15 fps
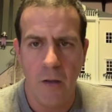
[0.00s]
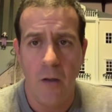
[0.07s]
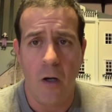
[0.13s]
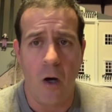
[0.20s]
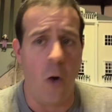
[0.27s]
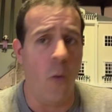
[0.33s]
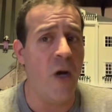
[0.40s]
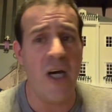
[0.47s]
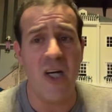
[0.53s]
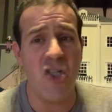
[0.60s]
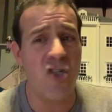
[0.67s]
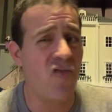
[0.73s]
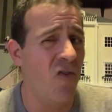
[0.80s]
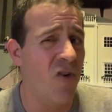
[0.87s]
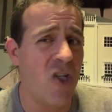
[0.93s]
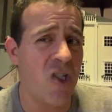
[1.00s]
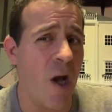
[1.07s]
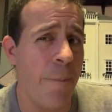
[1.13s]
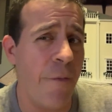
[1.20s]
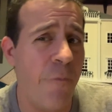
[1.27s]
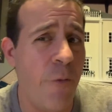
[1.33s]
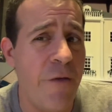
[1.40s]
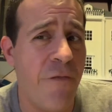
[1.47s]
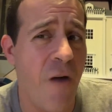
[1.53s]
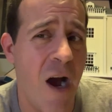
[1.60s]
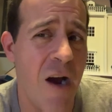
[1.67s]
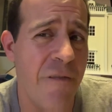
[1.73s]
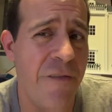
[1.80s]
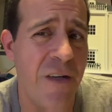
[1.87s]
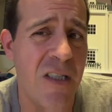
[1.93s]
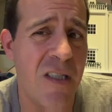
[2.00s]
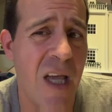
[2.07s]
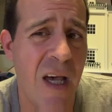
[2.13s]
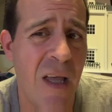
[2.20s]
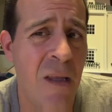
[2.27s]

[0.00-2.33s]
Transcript: Are we going to screw this up if we fire Fitzgerald?